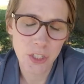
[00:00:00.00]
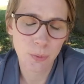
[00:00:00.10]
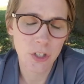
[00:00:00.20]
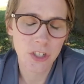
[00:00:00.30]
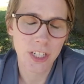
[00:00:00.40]

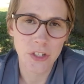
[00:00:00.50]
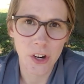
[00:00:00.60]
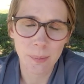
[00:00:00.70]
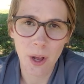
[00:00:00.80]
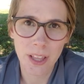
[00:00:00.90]
we're just going to
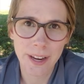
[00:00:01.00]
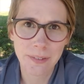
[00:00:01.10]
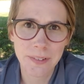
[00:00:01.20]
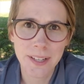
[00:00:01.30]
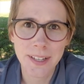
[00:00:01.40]
talk about life.
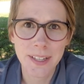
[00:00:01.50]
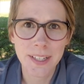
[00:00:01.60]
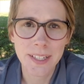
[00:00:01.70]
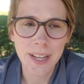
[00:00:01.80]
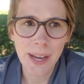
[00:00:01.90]

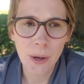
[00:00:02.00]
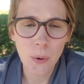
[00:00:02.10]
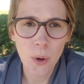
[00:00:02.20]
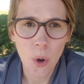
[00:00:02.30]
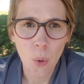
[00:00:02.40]

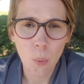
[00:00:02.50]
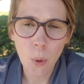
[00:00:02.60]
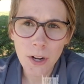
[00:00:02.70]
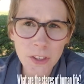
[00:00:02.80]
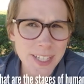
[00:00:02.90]
Now,
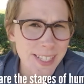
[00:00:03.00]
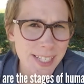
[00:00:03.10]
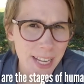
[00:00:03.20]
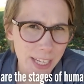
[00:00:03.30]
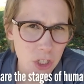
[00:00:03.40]
what are the
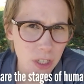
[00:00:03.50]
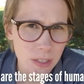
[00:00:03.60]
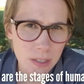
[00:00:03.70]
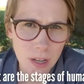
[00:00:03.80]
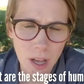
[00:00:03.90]

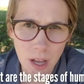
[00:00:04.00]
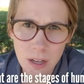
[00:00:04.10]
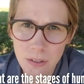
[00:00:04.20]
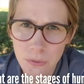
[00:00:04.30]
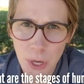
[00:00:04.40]
stages
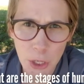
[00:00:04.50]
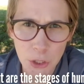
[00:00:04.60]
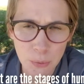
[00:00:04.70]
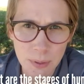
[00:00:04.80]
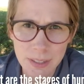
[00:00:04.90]
of
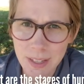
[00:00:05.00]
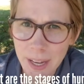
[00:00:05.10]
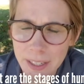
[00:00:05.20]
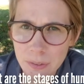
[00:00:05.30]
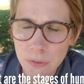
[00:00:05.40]
human
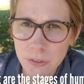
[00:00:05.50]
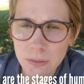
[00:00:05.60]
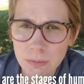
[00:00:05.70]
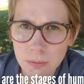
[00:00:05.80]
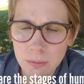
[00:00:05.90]
life?
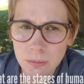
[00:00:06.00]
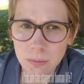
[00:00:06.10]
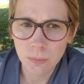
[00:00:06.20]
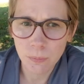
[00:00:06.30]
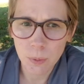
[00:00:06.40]

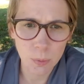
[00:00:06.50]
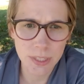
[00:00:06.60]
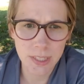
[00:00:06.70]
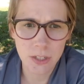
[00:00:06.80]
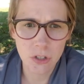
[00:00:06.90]
What
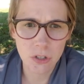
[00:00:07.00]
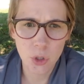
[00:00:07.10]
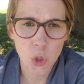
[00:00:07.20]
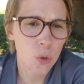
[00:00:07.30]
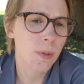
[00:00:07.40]
stages do
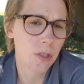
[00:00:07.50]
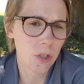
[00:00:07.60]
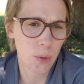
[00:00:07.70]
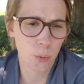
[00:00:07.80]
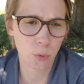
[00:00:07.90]
humans
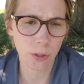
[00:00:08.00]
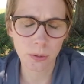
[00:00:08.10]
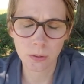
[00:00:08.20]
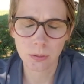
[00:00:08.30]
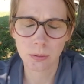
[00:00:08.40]
go through?
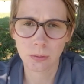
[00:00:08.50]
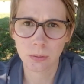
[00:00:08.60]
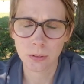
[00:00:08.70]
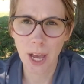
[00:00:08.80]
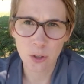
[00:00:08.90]

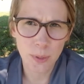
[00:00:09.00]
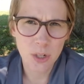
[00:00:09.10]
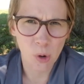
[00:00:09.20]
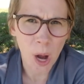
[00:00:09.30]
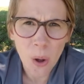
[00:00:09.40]
How do we
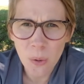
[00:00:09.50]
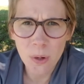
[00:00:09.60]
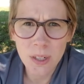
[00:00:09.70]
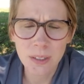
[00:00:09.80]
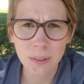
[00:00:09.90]
grow?
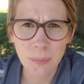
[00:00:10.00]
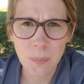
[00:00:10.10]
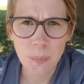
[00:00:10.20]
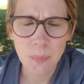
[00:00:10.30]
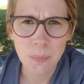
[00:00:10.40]

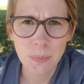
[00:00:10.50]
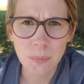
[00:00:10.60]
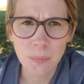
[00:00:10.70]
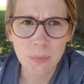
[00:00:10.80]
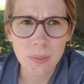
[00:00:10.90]

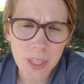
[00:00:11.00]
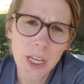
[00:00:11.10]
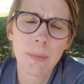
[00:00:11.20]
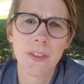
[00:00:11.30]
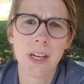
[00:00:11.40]
Think
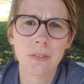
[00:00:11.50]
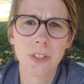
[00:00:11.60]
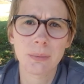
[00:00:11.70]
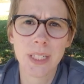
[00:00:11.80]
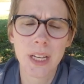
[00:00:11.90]
about that for a minute.